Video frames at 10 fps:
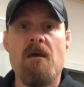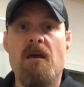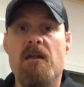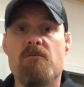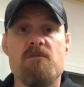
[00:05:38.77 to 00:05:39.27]

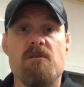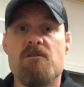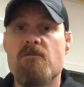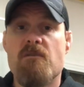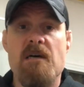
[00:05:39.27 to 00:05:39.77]
and it was a
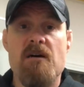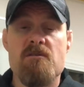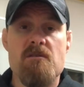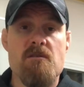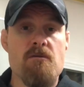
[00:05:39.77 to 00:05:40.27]

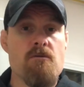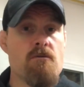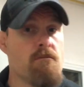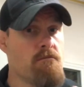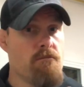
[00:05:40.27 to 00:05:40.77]
2002
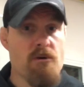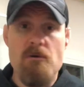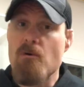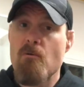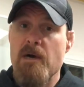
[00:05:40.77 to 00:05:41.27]

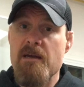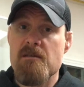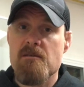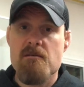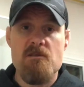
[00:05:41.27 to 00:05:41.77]
pearl white